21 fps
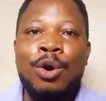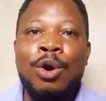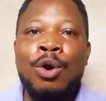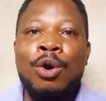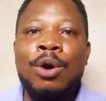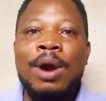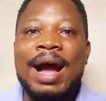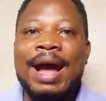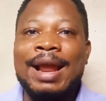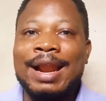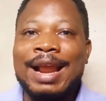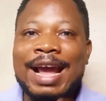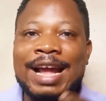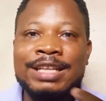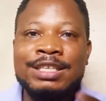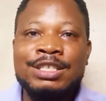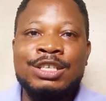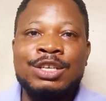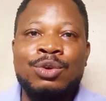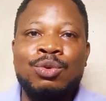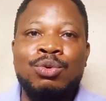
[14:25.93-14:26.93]
or an
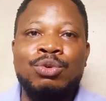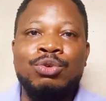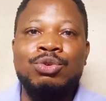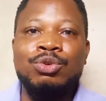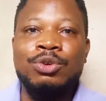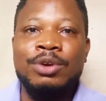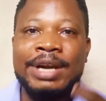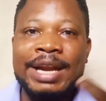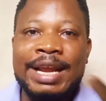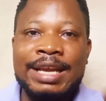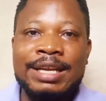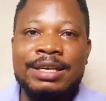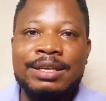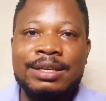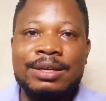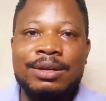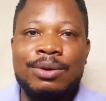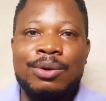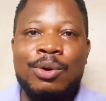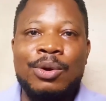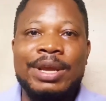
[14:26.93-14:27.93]
article you
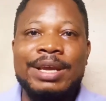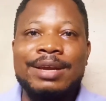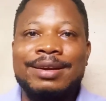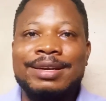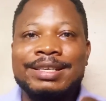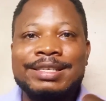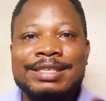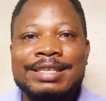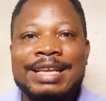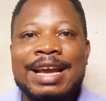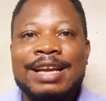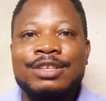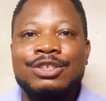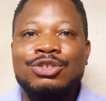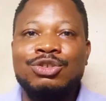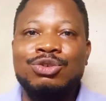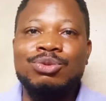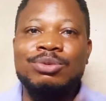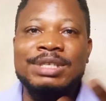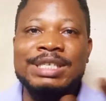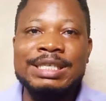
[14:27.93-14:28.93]
read, or a
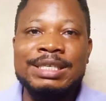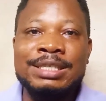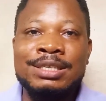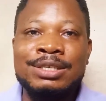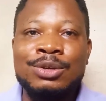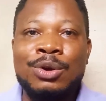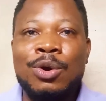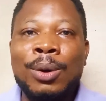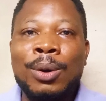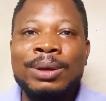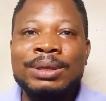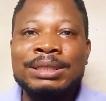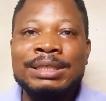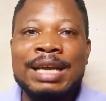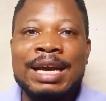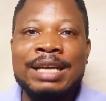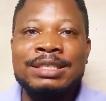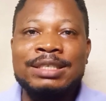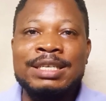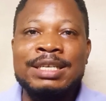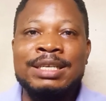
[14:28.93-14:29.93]
research you did on
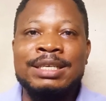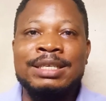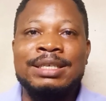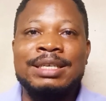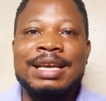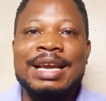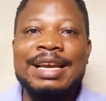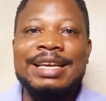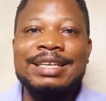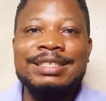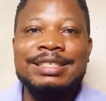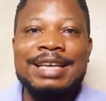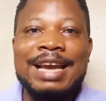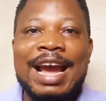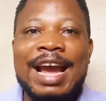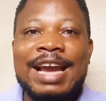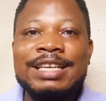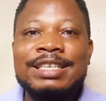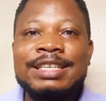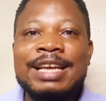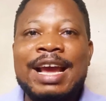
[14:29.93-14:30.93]
that day.
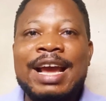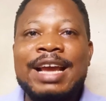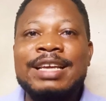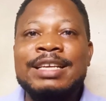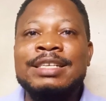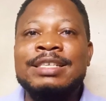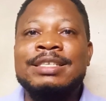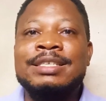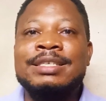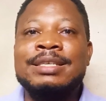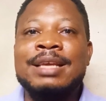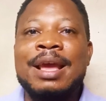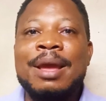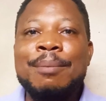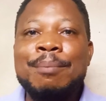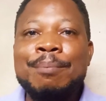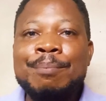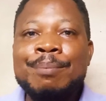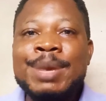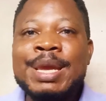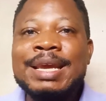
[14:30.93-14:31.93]
The idea is
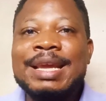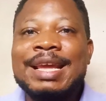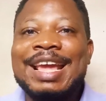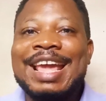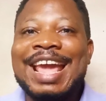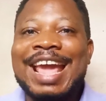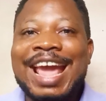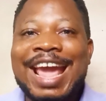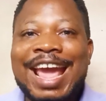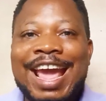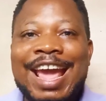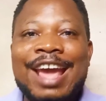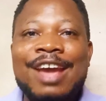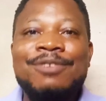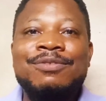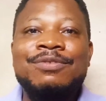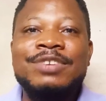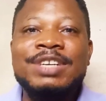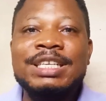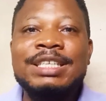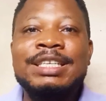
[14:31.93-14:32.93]
make
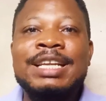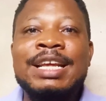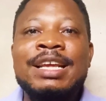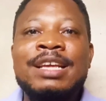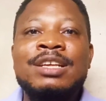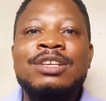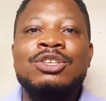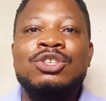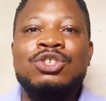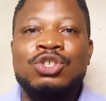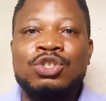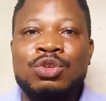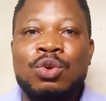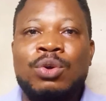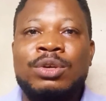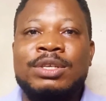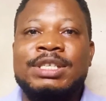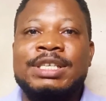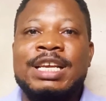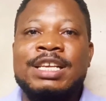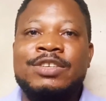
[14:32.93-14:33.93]
every day
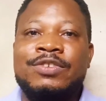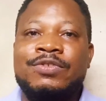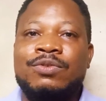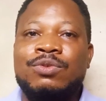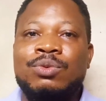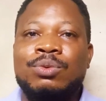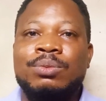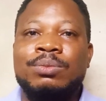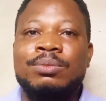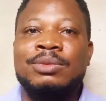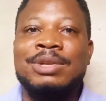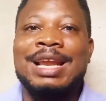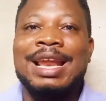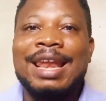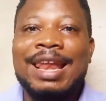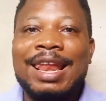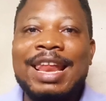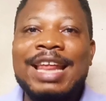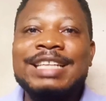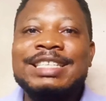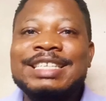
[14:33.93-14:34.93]
successful.
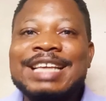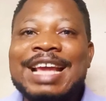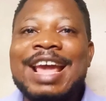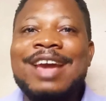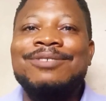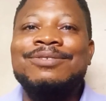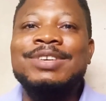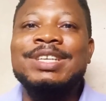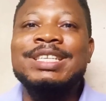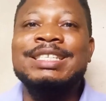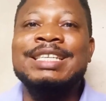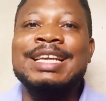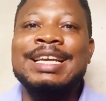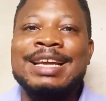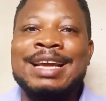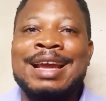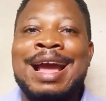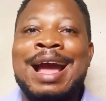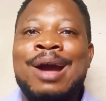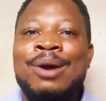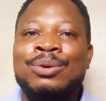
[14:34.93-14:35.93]
Let every
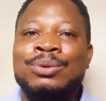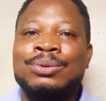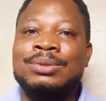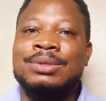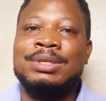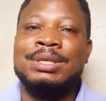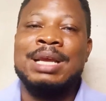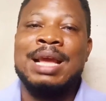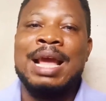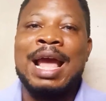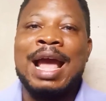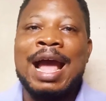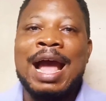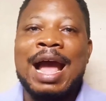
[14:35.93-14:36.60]
day count.